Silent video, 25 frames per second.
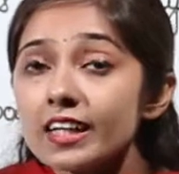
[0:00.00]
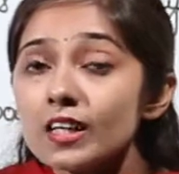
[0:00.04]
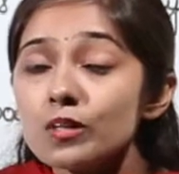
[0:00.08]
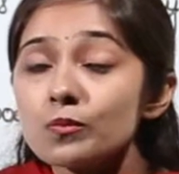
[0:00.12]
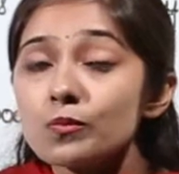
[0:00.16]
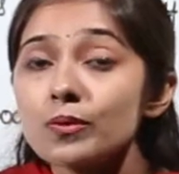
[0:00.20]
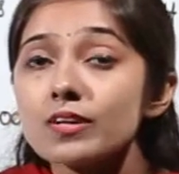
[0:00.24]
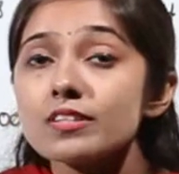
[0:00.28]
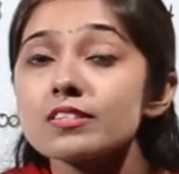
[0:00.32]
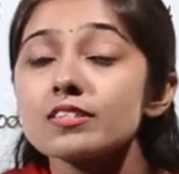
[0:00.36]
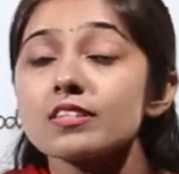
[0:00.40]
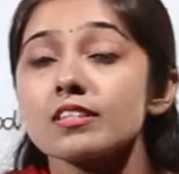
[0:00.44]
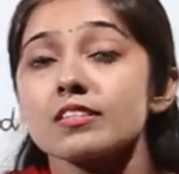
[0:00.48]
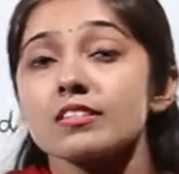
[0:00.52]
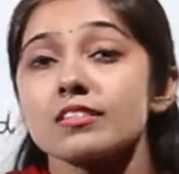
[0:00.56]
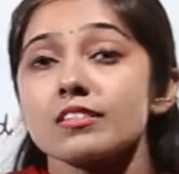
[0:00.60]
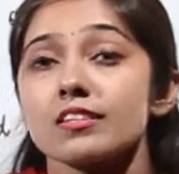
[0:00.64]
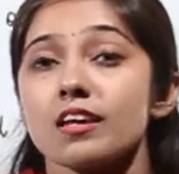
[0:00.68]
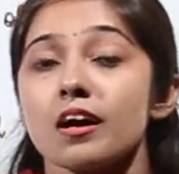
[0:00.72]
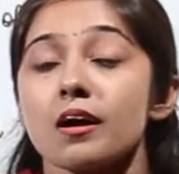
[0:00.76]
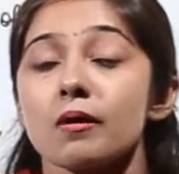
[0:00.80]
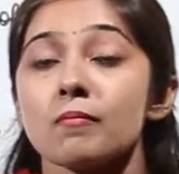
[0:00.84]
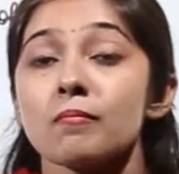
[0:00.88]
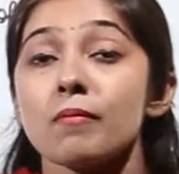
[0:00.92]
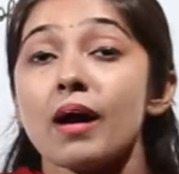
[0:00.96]
nervous
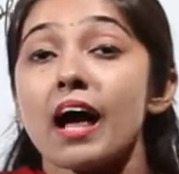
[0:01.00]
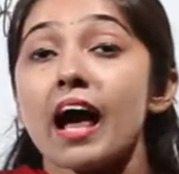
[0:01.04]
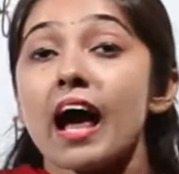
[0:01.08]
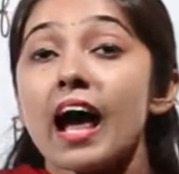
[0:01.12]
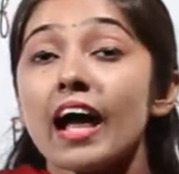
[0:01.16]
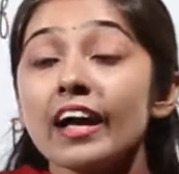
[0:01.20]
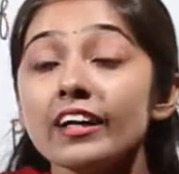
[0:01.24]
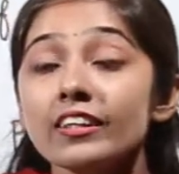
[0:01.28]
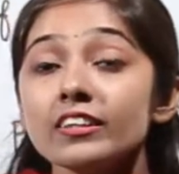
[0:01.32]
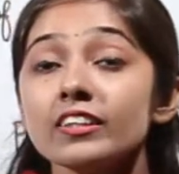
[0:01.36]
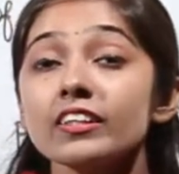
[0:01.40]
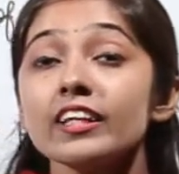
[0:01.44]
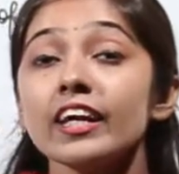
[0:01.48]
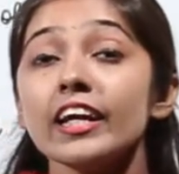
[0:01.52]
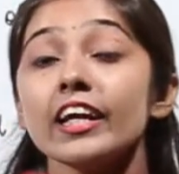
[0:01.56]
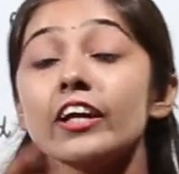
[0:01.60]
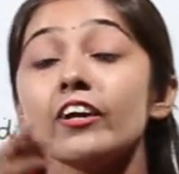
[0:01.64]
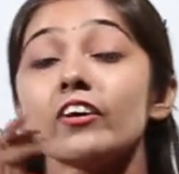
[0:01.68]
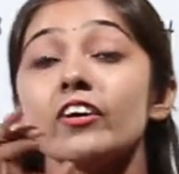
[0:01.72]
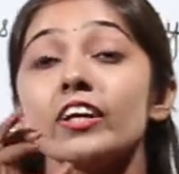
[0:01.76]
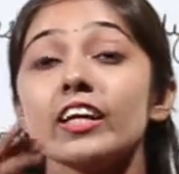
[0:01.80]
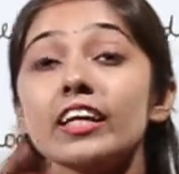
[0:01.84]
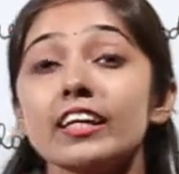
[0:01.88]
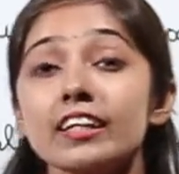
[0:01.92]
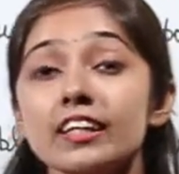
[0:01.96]
system and the
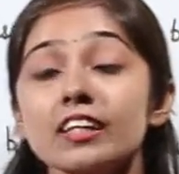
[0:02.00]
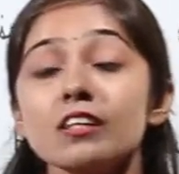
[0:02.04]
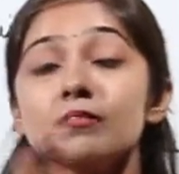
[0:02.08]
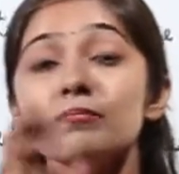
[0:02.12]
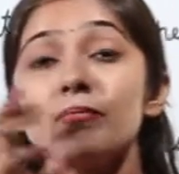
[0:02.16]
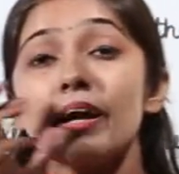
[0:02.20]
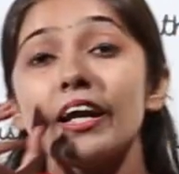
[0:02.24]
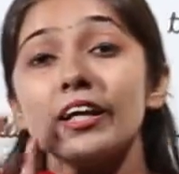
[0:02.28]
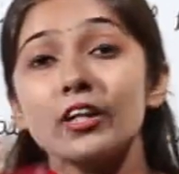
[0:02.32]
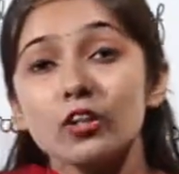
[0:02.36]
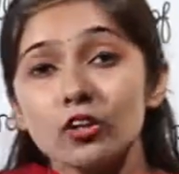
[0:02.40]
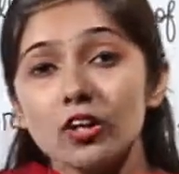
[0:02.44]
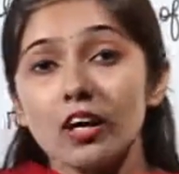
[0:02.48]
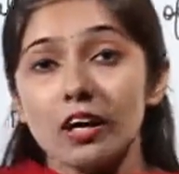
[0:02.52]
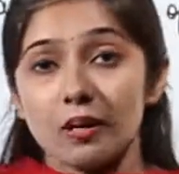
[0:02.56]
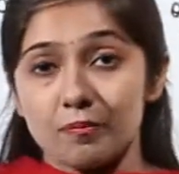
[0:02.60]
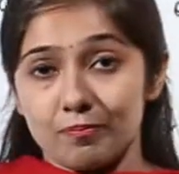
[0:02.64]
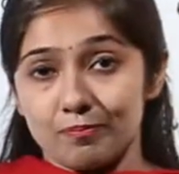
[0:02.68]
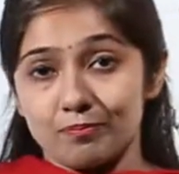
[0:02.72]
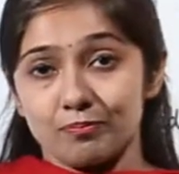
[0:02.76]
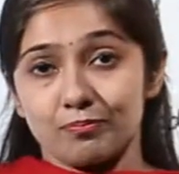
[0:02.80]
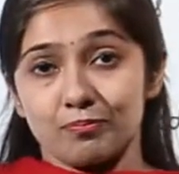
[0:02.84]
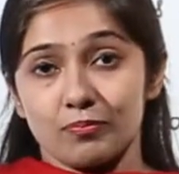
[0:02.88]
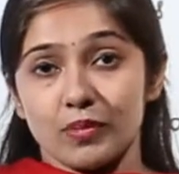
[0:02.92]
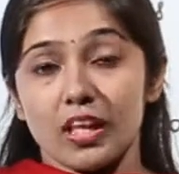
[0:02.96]
adrenal medulla,
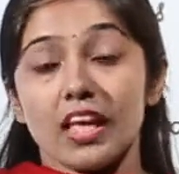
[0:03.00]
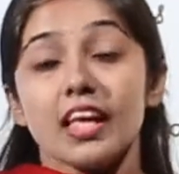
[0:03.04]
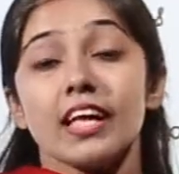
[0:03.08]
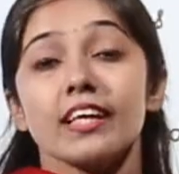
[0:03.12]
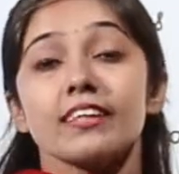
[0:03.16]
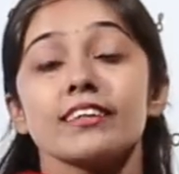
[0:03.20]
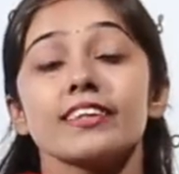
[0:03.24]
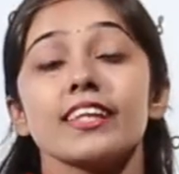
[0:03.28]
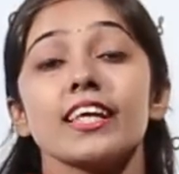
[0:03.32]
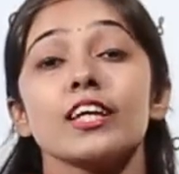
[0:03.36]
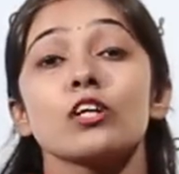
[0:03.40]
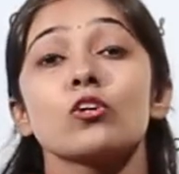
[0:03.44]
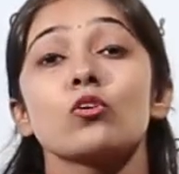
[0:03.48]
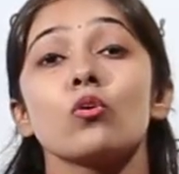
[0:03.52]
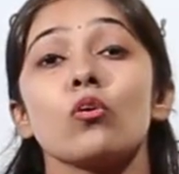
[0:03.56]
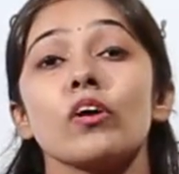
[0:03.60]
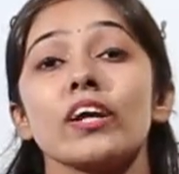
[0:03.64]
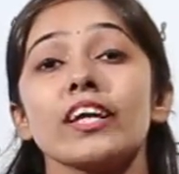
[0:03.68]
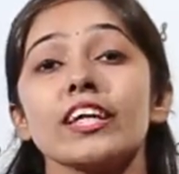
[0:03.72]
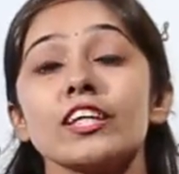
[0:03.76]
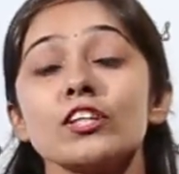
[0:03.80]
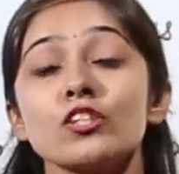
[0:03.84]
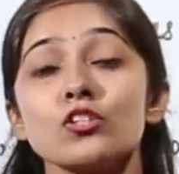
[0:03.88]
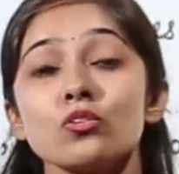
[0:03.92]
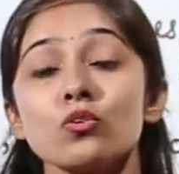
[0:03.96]
they're
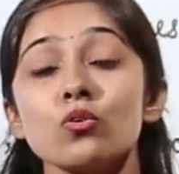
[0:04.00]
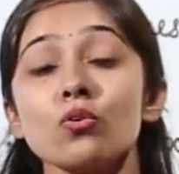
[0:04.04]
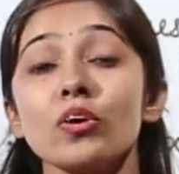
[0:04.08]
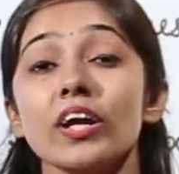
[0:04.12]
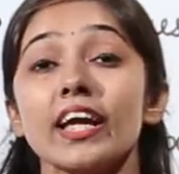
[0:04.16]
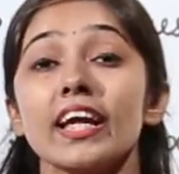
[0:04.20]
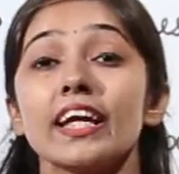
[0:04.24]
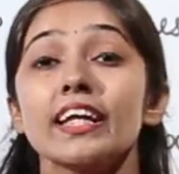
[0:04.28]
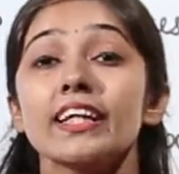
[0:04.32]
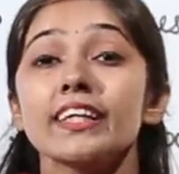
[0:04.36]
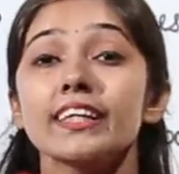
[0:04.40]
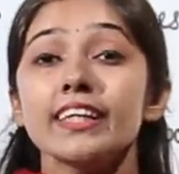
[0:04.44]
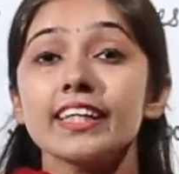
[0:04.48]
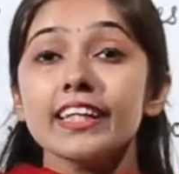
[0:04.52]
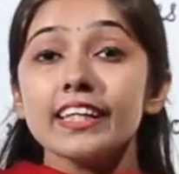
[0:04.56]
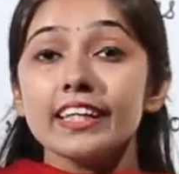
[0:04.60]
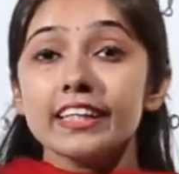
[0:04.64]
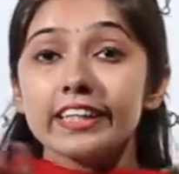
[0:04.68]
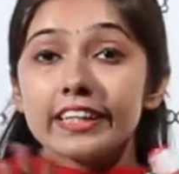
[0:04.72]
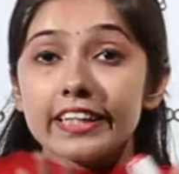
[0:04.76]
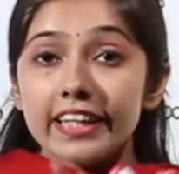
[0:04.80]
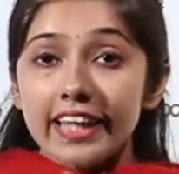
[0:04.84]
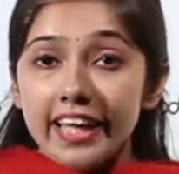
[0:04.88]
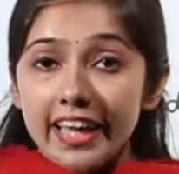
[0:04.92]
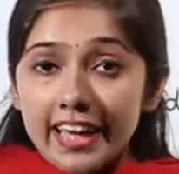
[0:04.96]
going to
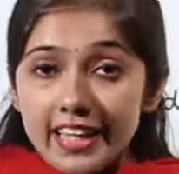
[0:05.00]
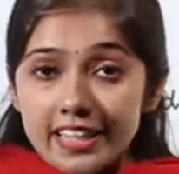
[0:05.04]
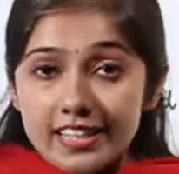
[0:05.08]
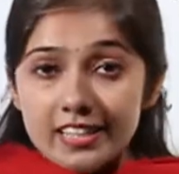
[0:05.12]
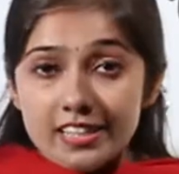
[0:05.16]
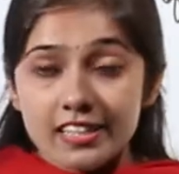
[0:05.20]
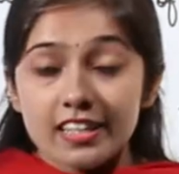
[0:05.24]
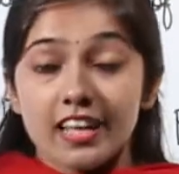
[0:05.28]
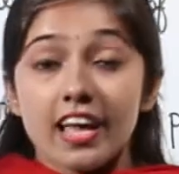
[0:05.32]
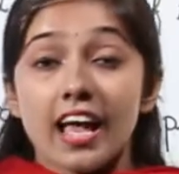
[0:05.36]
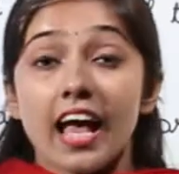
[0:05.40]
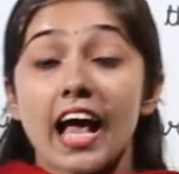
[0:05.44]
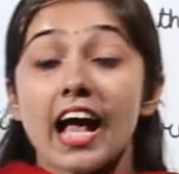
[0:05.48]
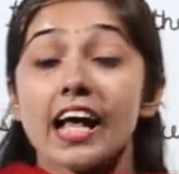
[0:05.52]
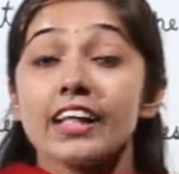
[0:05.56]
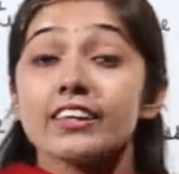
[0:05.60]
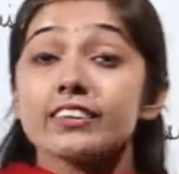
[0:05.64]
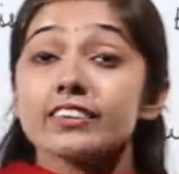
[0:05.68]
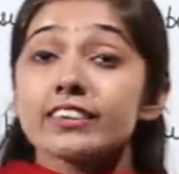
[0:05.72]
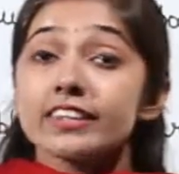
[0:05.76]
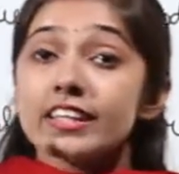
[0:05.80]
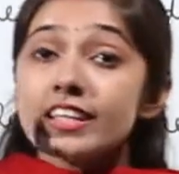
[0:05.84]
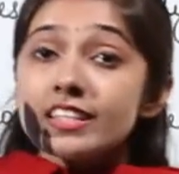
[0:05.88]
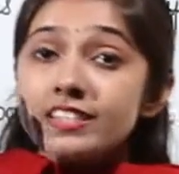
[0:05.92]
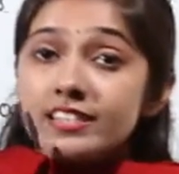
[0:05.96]
integrate,
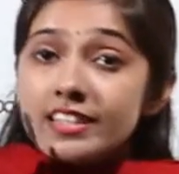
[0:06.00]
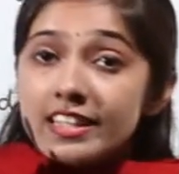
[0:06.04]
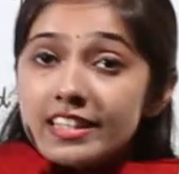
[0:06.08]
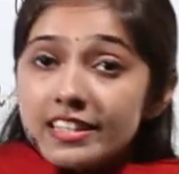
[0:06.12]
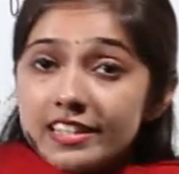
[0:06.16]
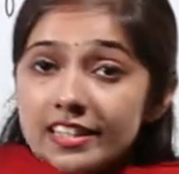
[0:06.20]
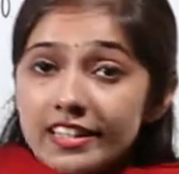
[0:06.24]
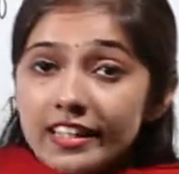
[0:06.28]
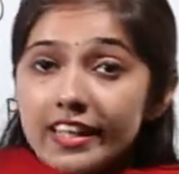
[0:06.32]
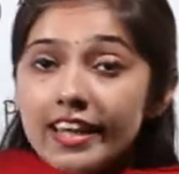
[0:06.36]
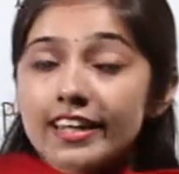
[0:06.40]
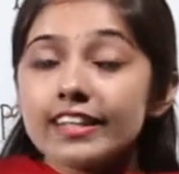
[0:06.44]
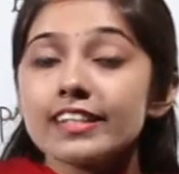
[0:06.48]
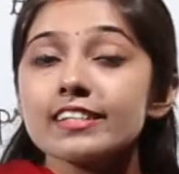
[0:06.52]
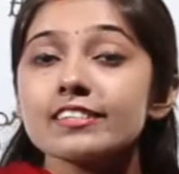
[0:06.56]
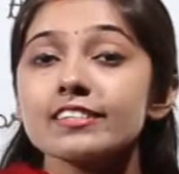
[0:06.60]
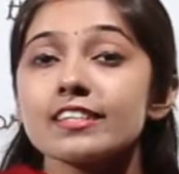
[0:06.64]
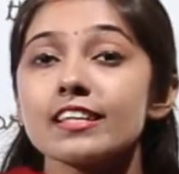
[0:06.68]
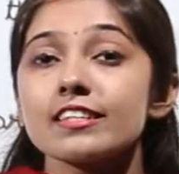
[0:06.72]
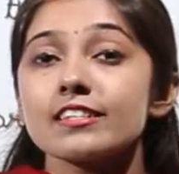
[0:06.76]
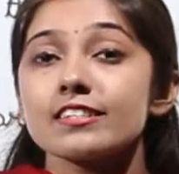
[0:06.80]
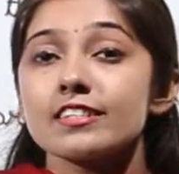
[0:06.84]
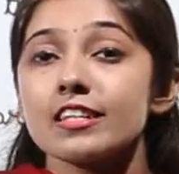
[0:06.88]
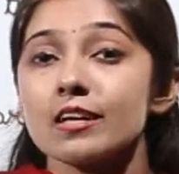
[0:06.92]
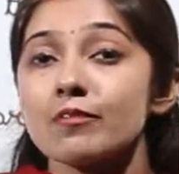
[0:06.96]
and this integrated
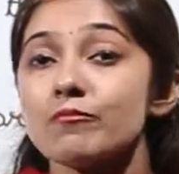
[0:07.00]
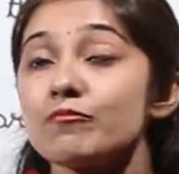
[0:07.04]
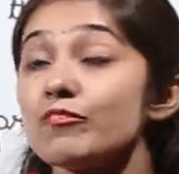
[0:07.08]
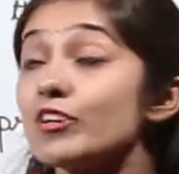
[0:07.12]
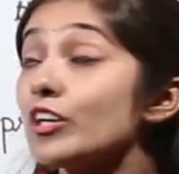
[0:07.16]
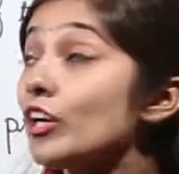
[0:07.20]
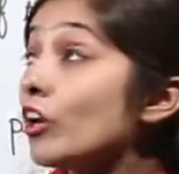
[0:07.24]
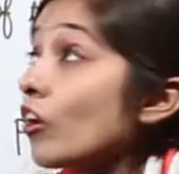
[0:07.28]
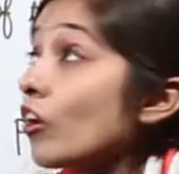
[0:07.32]
system we